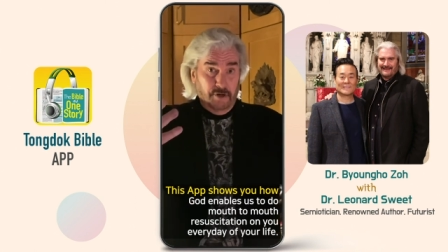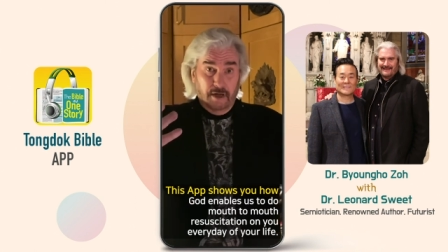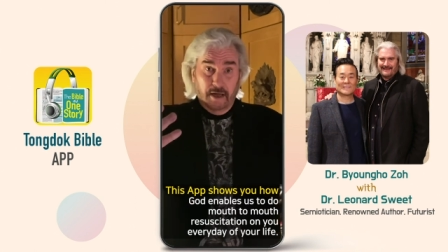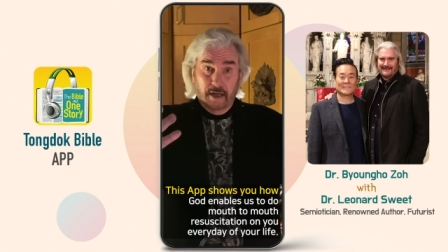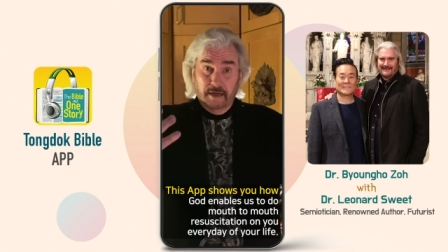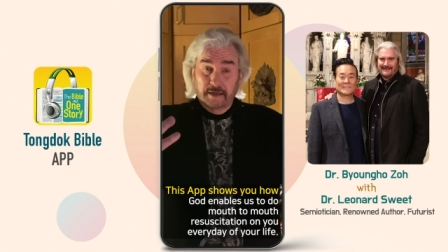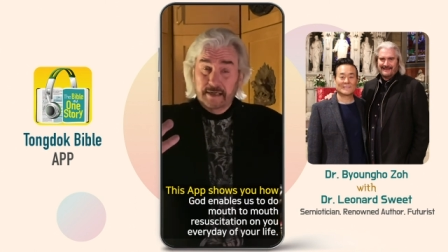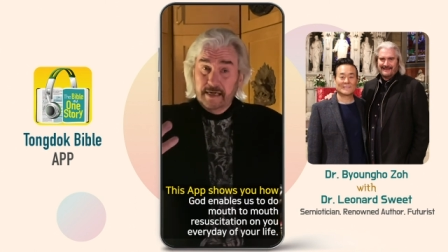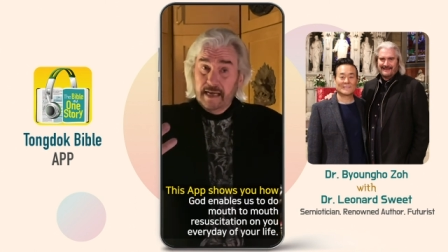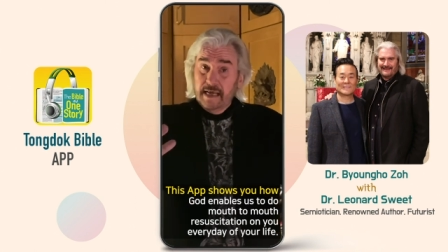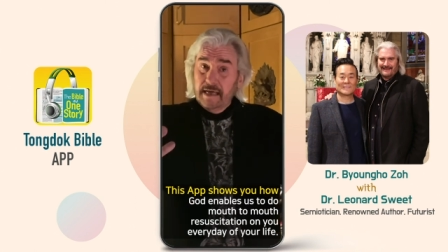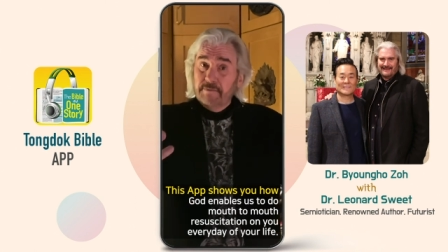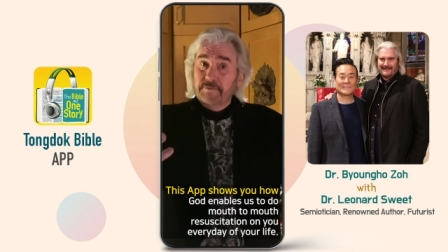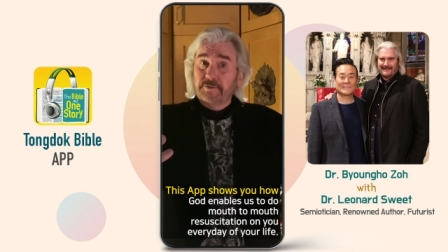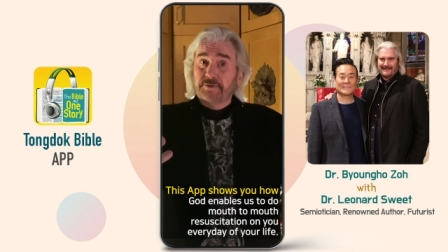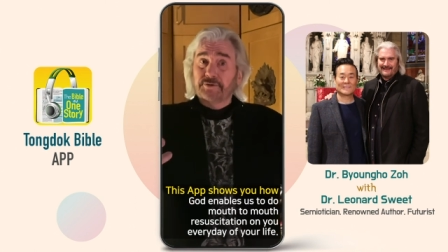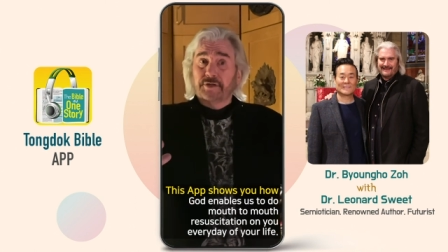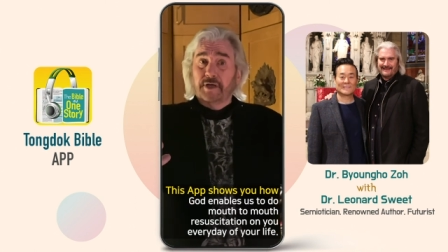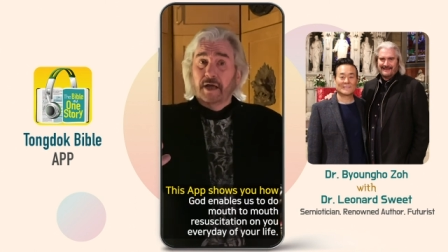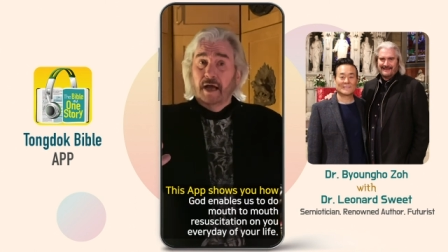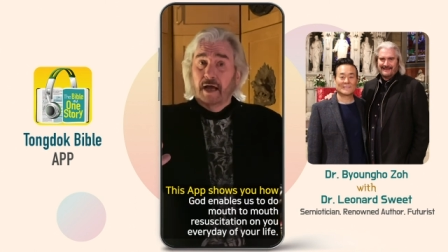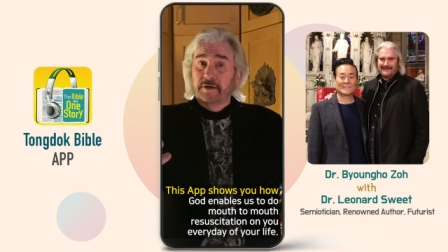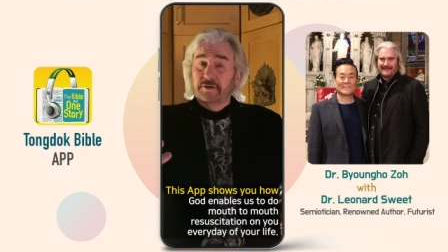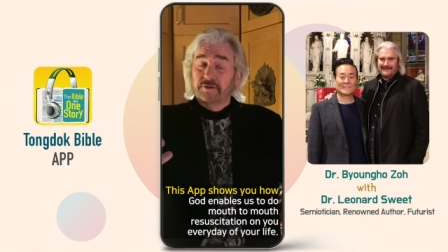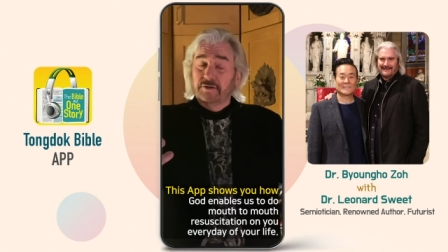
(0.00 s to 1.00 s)
enables
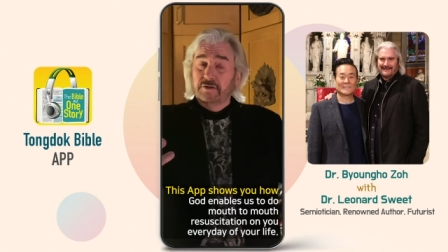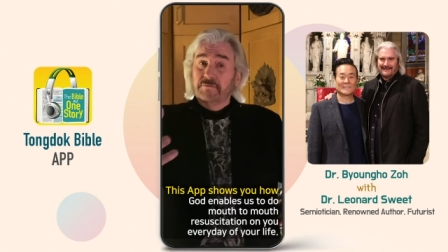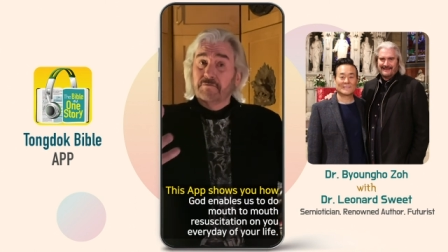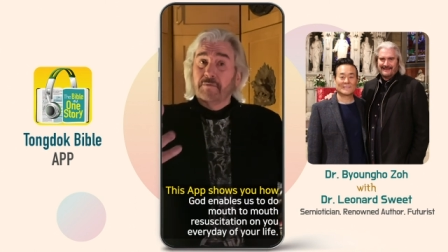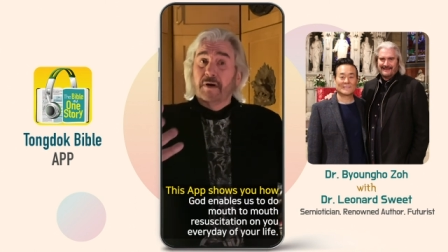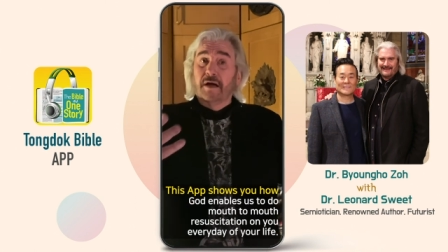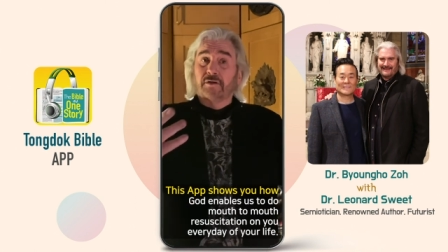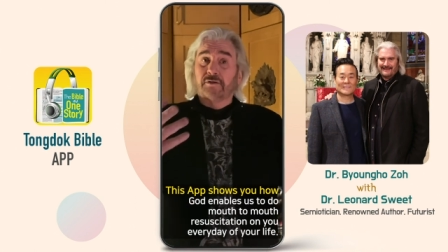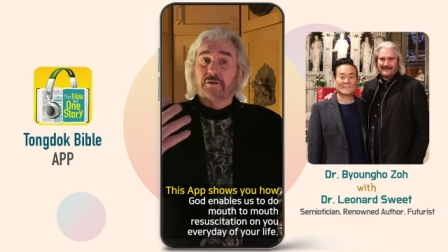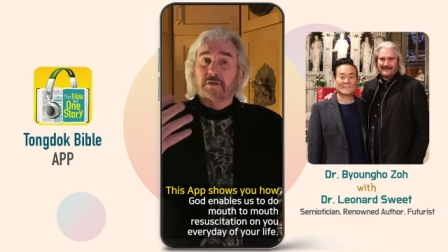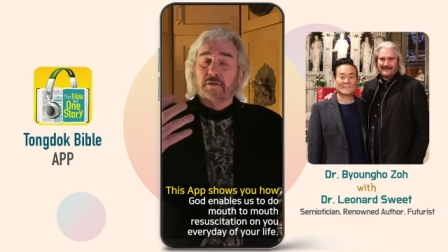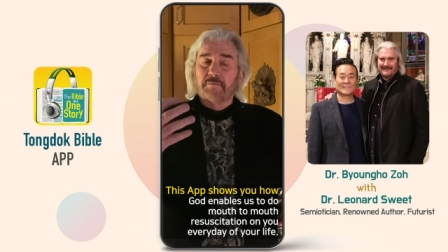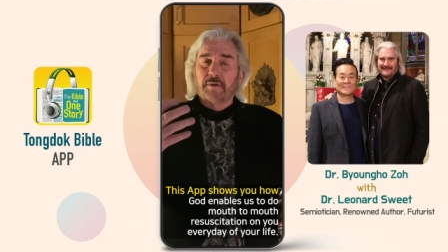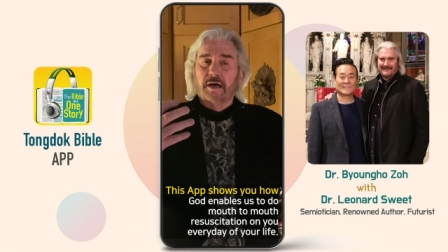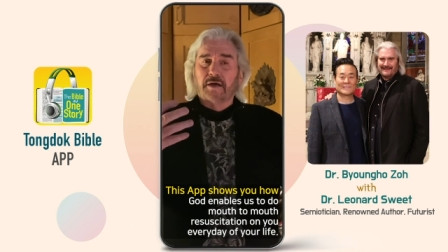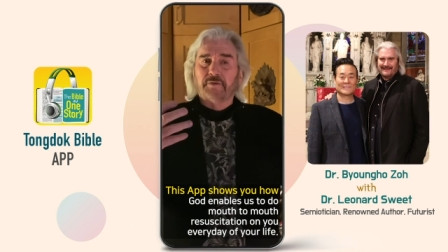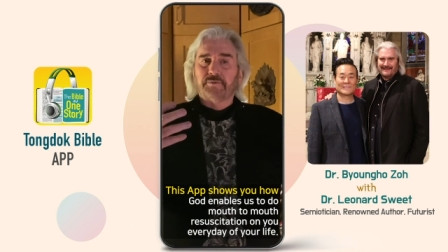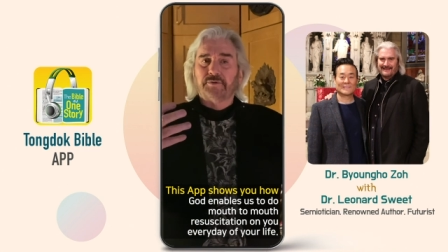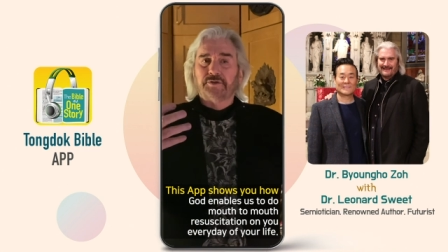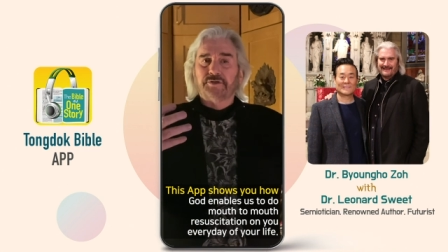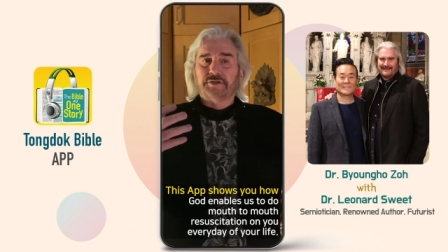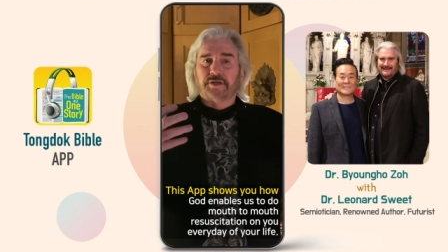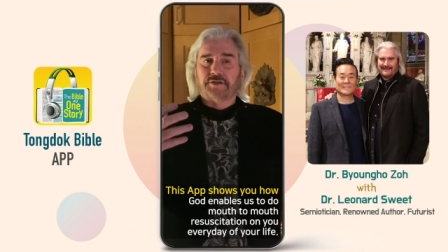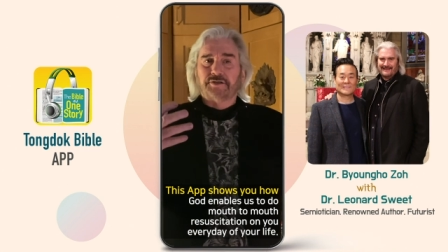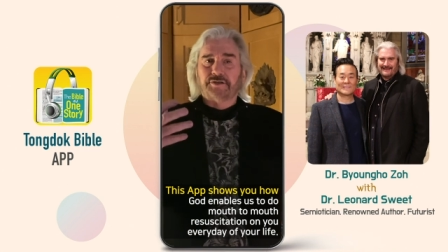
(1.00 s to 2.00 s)
God to do mouth-to-mouth
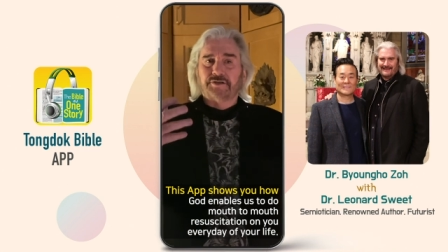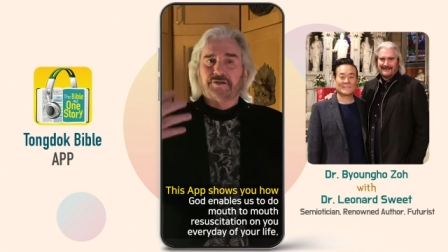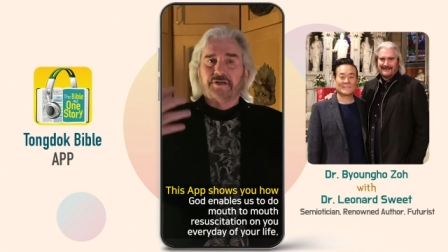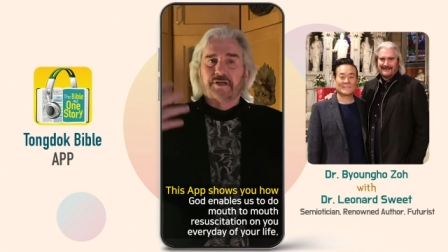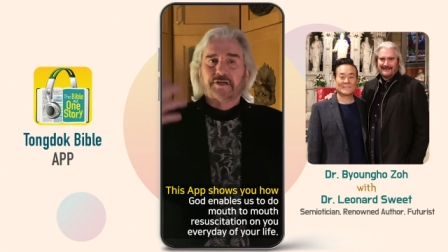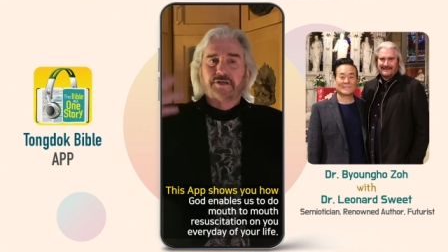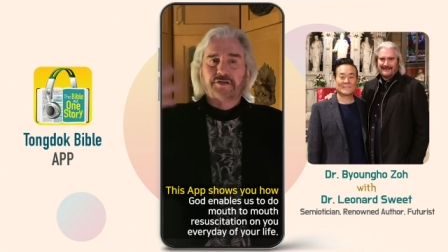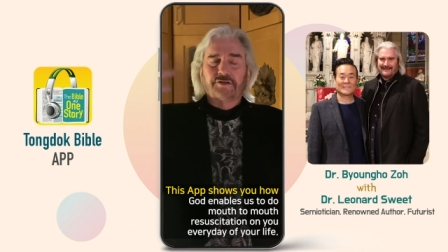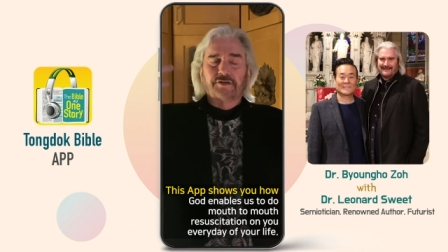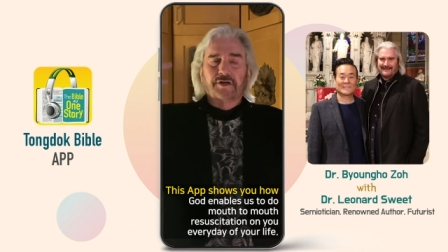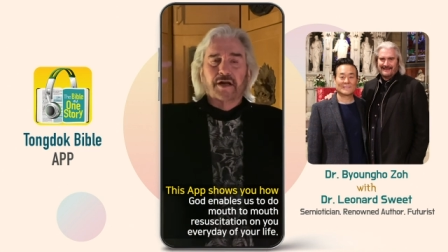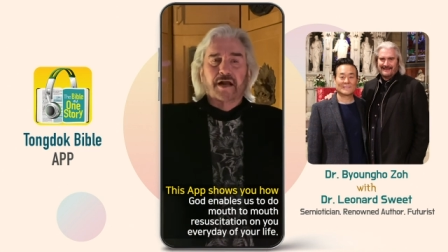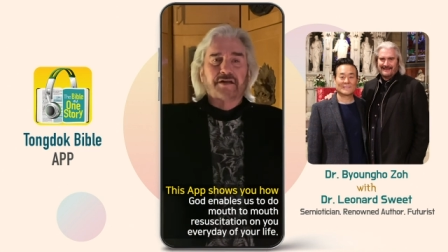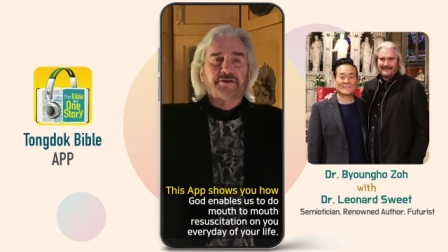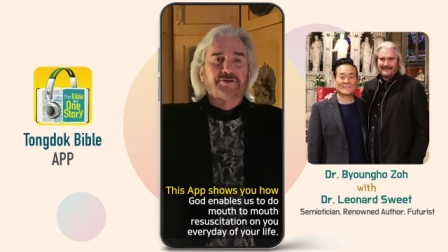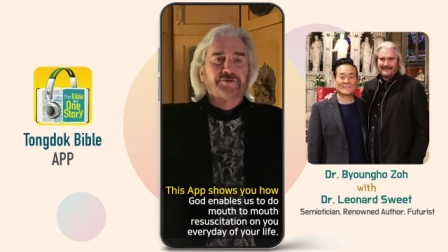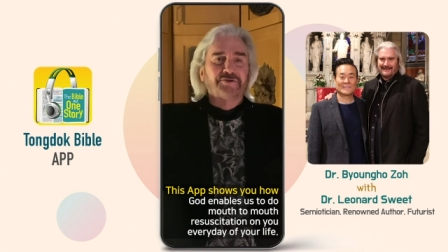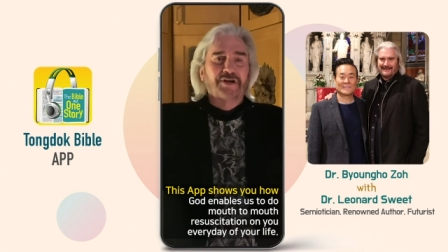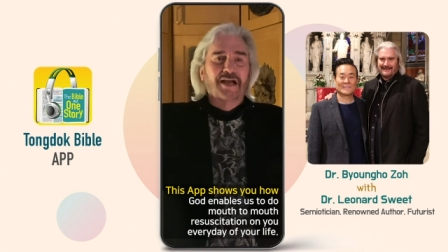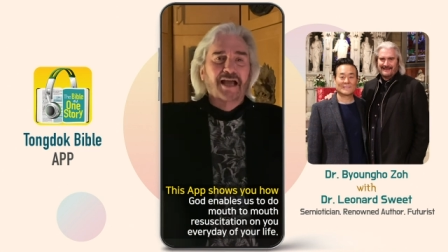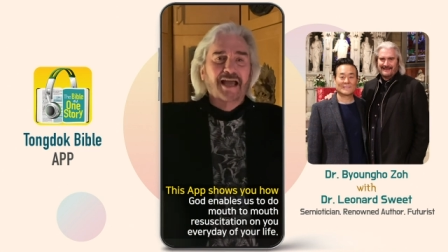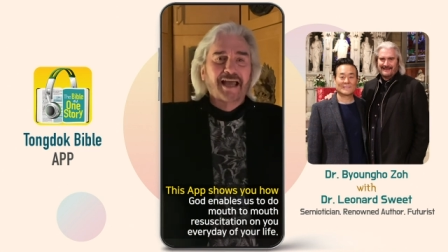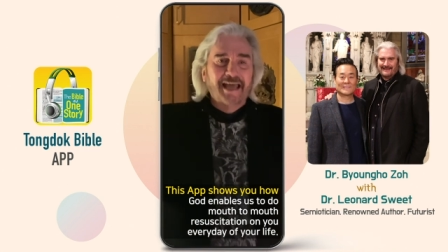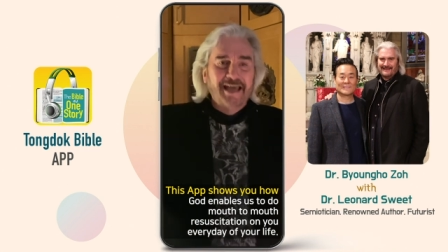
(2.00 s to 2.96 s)
resuscitation on you